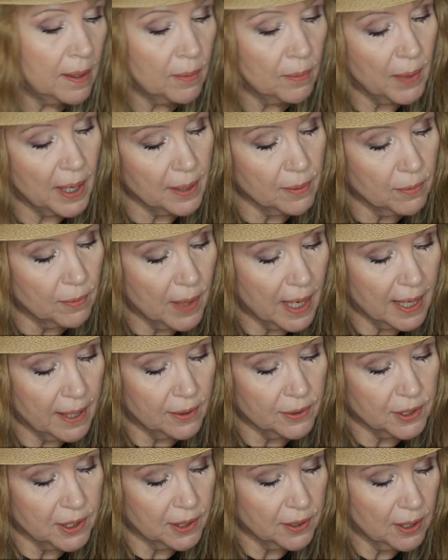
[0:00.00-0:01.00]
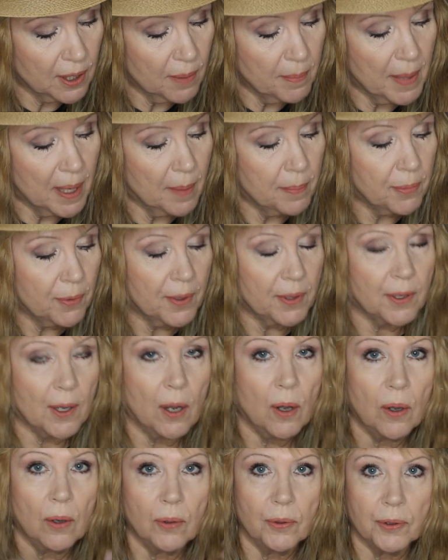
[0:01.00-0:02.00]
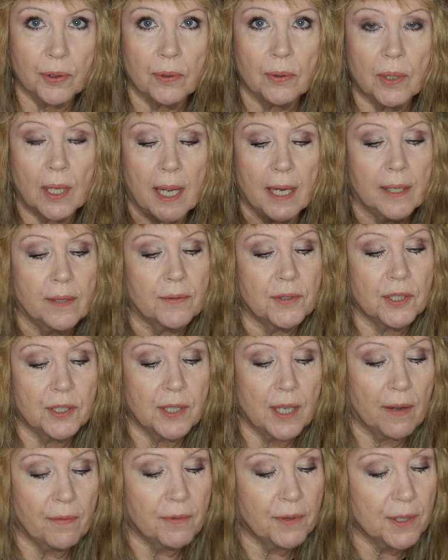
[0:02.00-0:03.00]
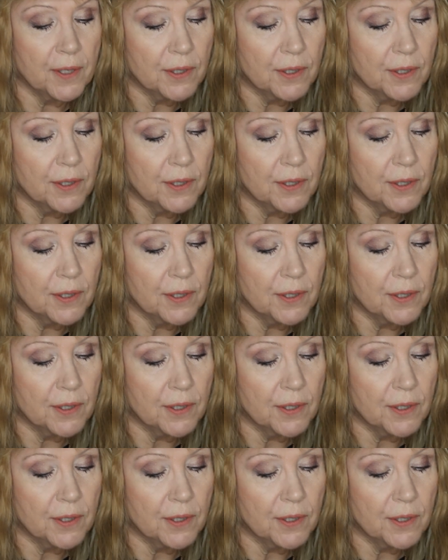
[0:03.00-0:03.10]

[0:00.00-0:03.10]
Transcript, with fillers: Wet n' Wild did come up with a whole new line of stuff.